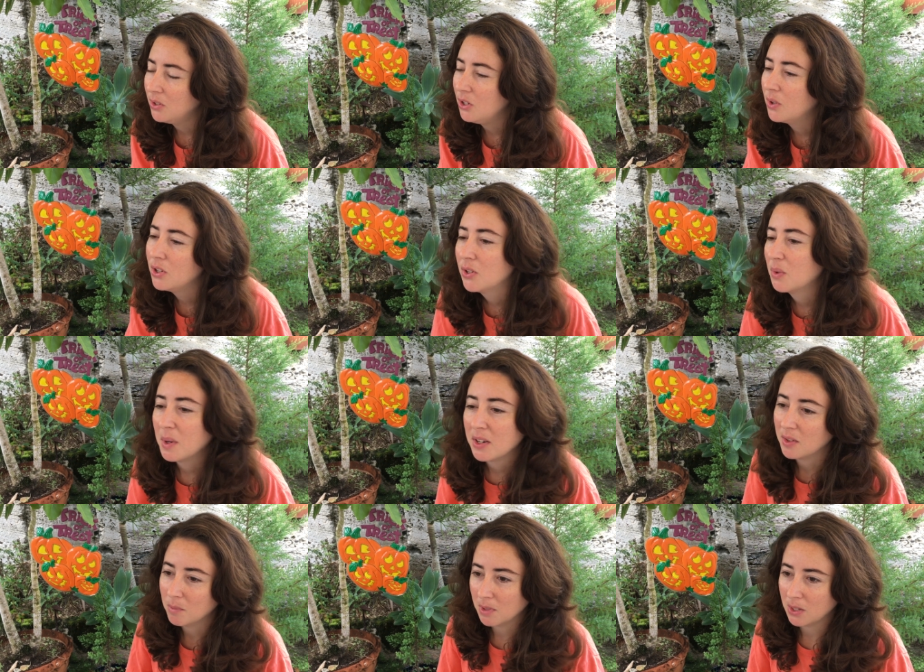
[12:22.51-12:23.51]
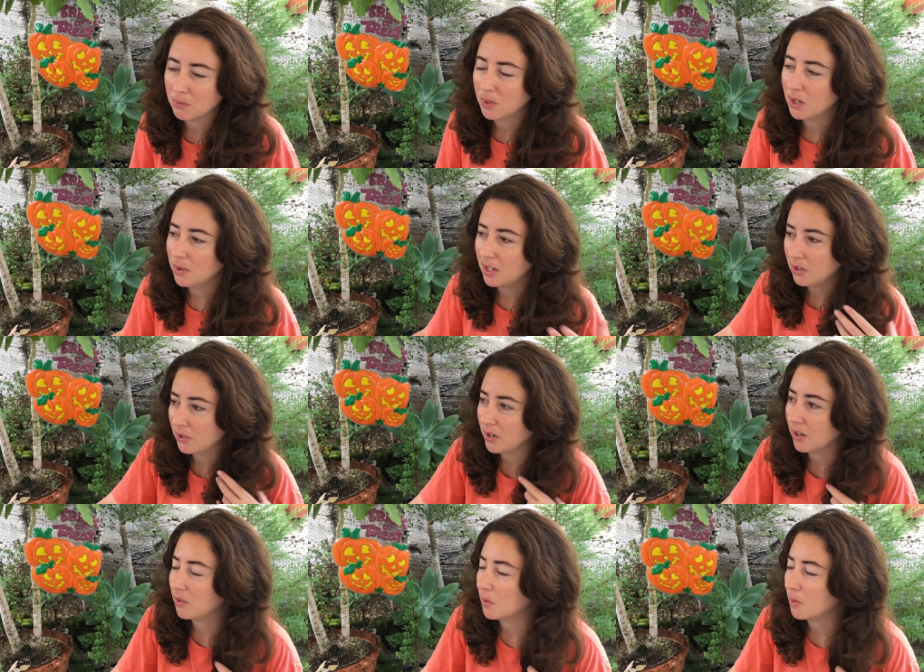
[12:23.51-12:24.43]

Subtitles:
You can just wear something flowy. You don't have